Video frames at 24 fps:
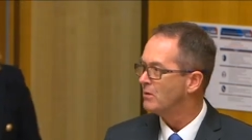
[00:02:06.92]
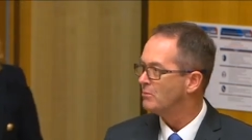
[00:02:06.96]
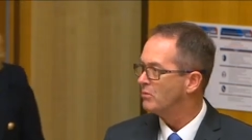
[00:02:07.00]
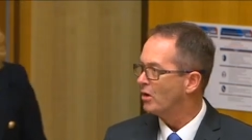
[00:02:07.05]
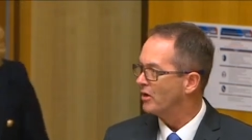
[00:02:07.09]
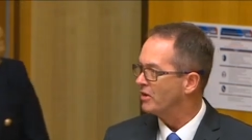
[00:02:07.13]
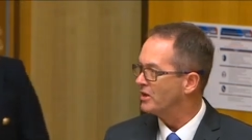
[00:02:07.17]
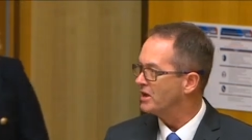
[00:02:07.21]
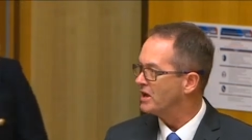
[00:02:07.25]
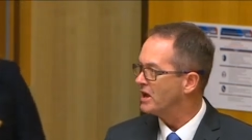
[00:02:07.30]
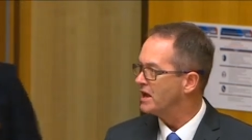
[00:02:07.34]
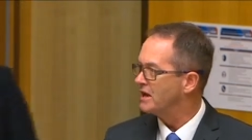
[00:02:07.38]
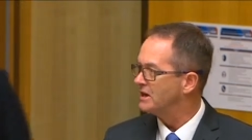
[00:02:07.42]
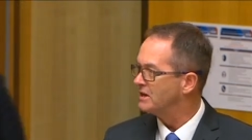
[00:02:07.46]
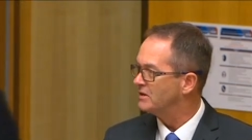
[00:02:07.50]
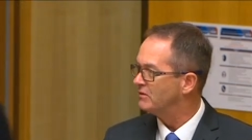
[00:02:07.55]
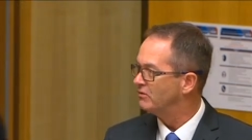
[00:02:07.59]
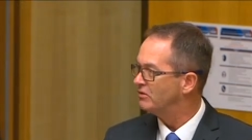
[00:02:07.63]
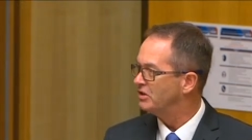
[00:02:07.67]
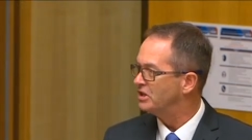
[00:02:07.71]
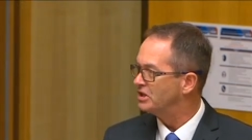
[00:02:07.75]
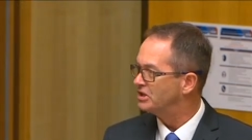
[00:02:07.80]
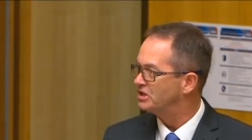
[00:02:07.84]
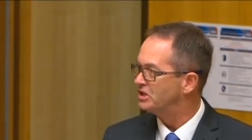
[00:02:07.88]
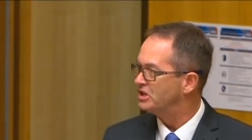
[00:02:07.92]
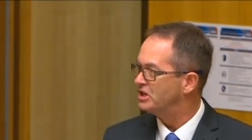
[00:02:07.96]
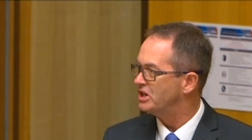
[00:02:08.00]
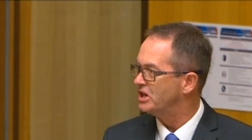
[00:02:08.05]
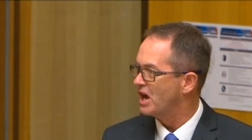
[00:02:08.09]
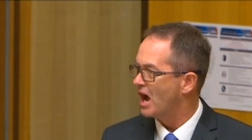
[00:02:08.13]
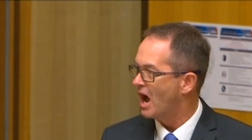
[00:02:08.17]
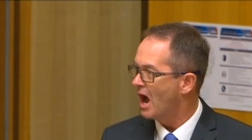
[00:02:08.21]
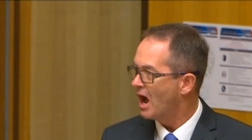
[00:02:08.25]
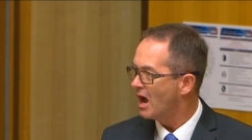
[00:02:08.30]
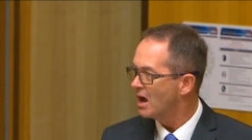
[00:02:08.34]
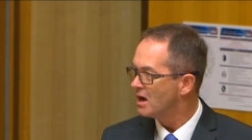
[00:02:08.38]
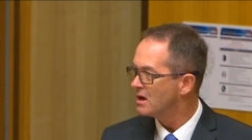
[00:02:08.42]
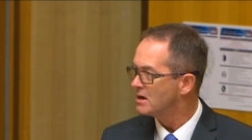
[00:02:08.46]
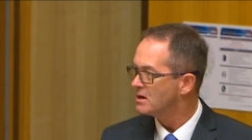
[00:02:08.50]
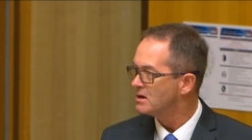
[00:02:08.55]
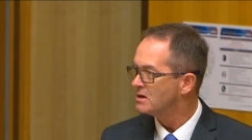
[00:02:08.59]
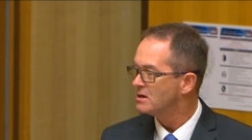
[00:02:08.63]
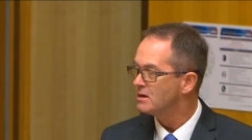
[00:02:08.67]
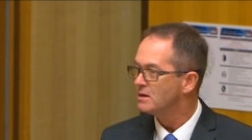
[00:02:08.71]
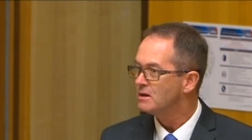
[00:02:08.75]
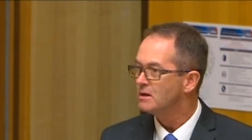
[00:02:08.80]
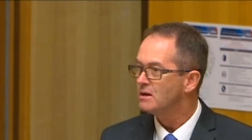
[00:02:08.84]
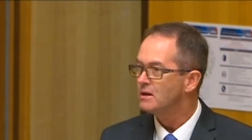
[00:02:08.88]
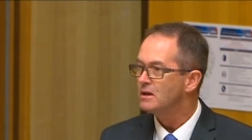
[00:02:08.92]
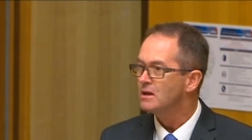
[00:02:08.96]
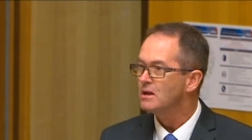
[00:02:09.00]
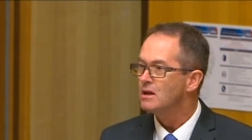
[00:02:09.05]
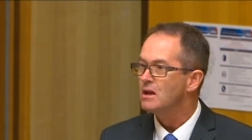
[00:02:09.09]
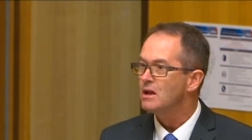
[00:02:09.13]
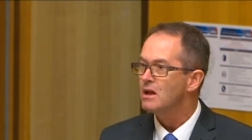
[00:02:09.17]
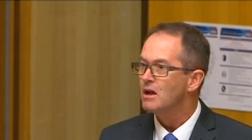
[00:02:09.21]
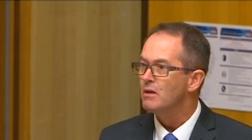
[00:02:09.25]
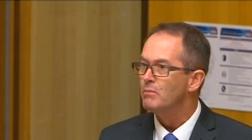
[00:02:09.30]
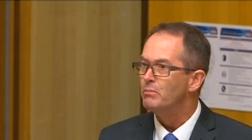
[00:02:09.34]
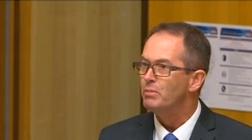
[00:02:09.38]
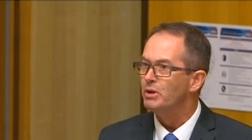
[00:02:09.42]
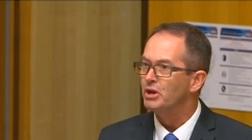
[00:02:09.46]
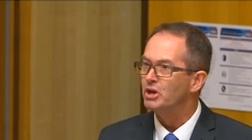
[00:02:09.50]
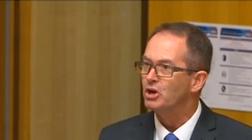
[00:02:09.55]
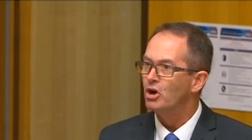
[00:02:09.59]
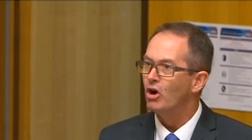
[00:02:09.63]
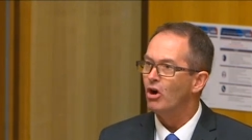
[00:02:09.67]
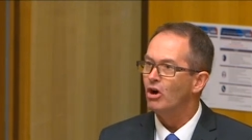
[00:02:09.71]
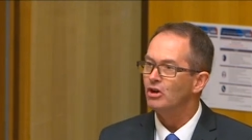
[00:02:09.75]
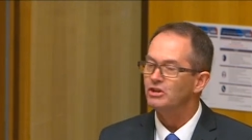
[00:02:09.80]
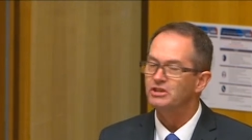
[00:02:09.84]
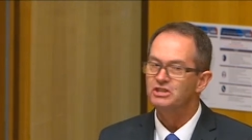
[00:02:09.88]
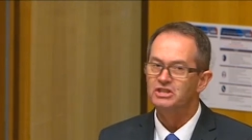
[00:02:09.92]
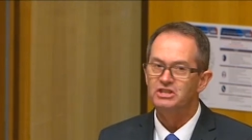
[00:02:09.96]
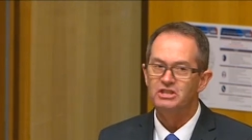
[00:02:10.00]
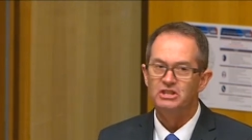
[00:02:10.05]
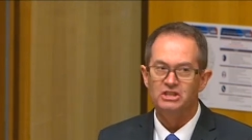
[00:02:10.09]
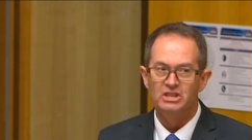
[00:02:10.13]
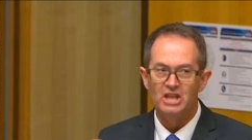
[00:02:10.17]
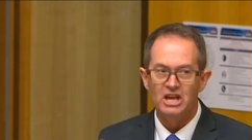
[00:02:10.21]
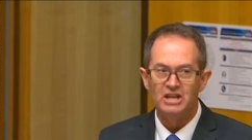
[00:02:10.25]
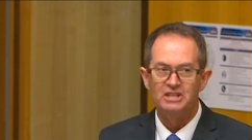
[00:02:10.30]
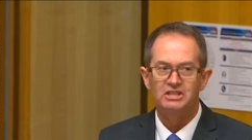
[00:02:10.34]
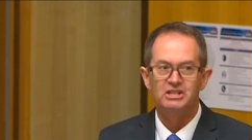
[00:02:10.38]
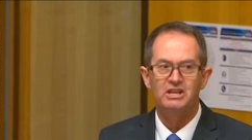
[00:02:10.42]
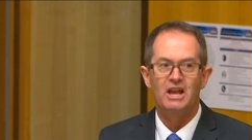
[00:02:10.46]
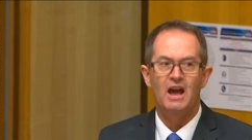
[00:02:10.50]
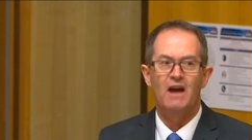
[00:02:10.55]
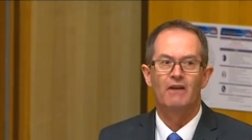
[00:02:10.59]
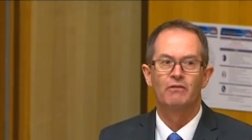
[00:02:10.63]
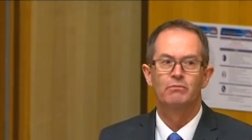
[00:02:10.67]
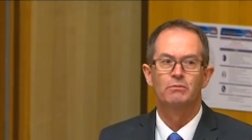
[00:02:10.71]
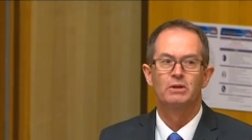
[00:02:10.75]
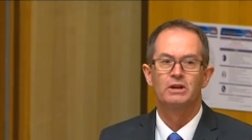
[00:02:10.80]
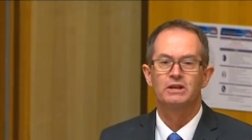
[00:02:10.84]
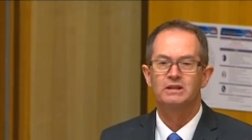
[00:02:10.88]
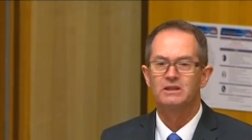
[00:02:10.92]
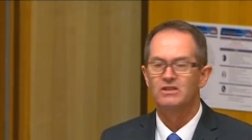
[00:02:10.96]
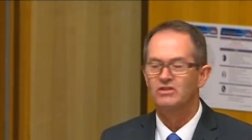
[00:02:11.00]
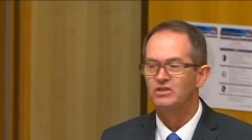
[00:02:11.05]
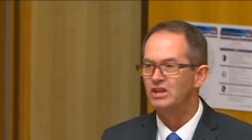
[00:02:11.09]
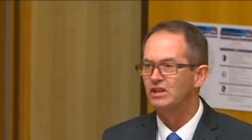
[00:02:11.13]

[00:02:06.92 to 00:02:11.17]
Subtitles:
by the end of this year because this government,